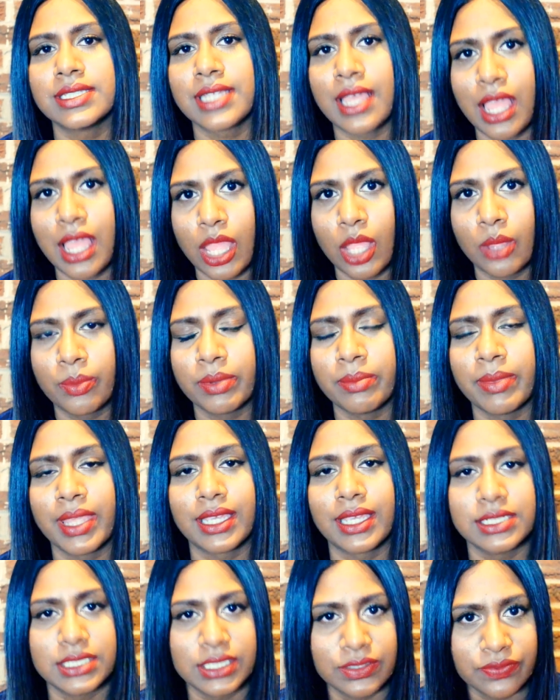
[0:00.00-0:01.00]
to help and
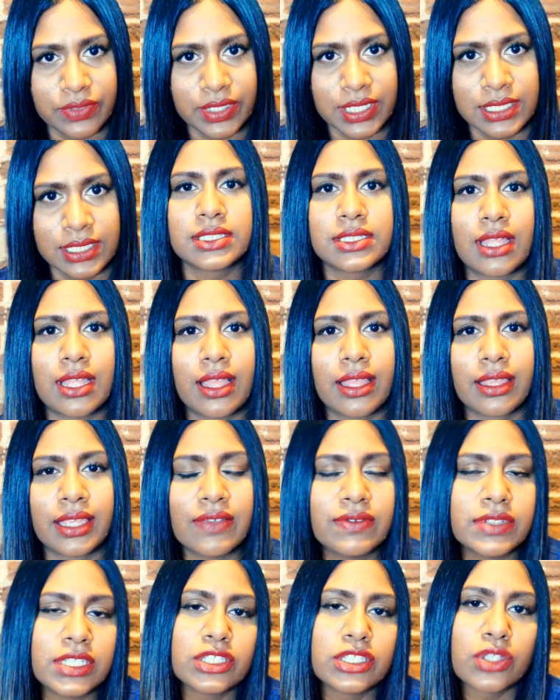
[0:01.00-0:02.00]
make a difference
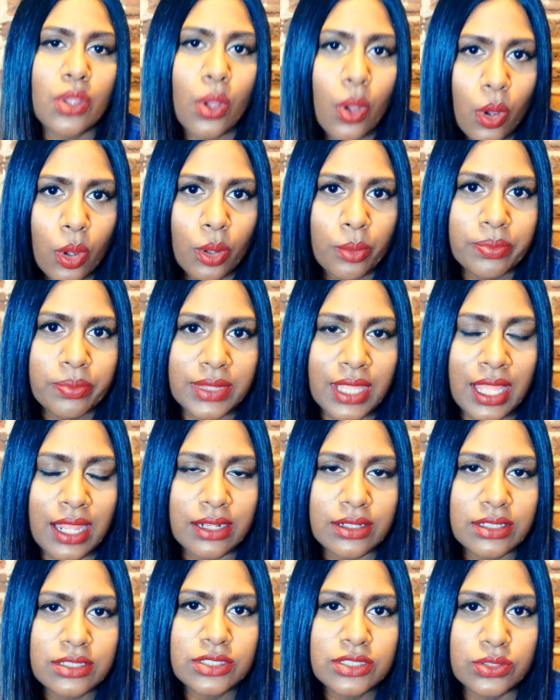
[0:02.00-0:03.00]
gives us hope
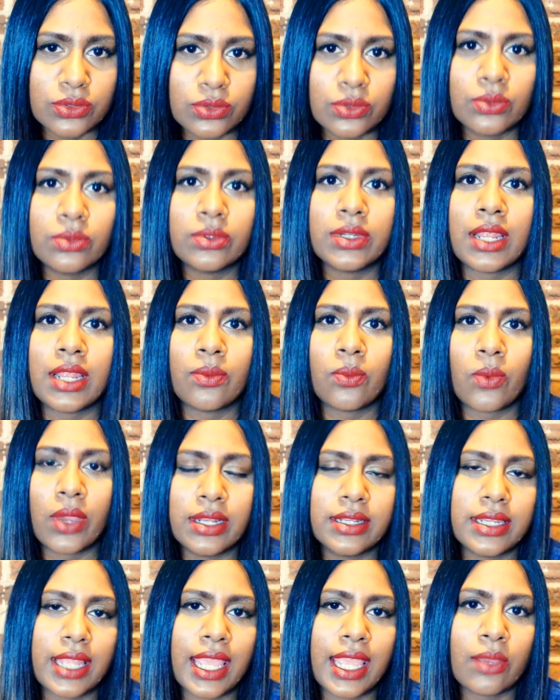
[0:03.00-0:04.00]
that soon and
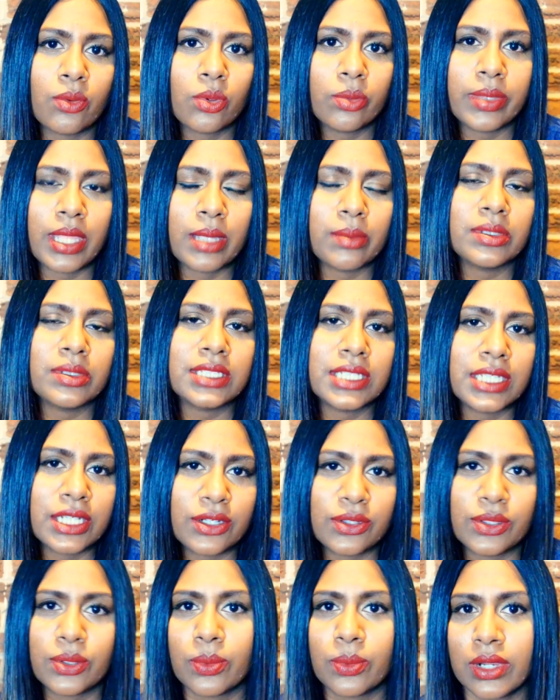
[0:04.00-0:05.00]
one day we'll be able to
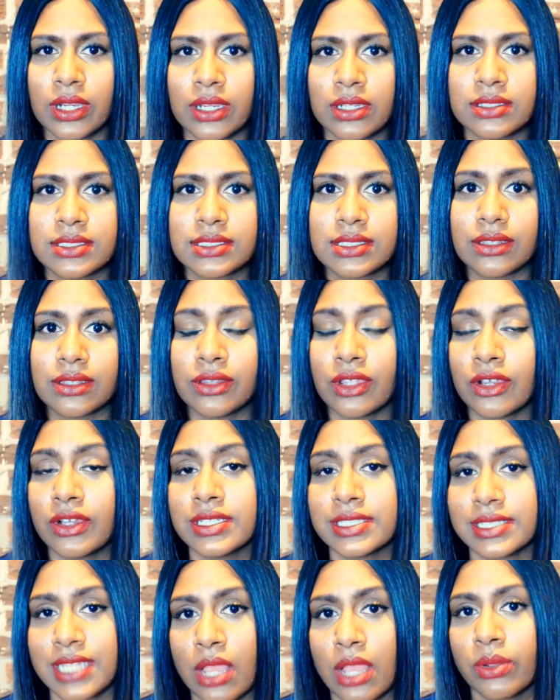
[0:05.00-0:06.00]
hear the words, there
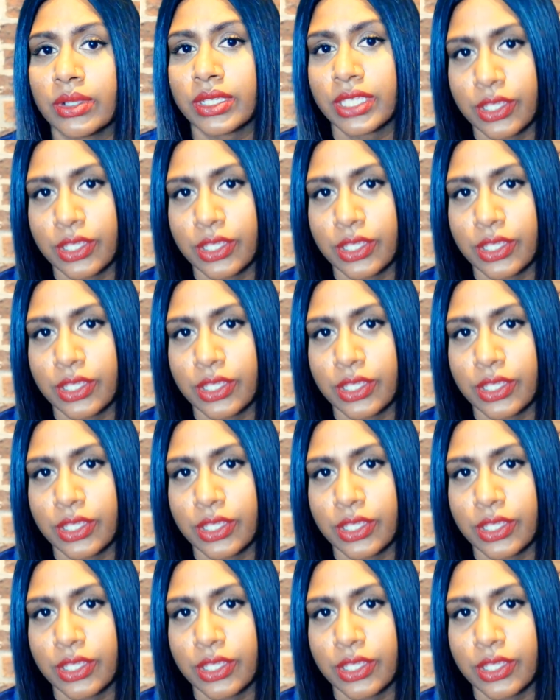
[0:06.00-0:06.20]
is now a